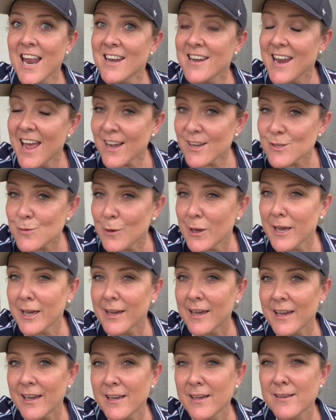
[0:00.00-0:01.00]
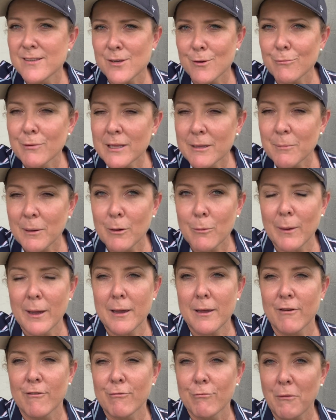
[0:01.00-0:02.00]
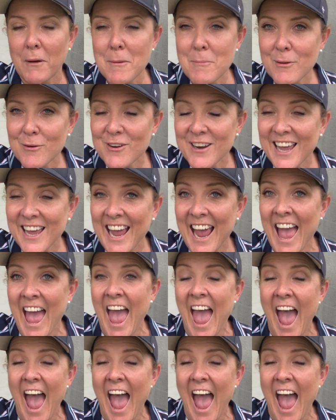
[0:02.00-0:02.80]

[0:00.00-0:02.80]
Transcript: Next week is a really big week of rebuilding.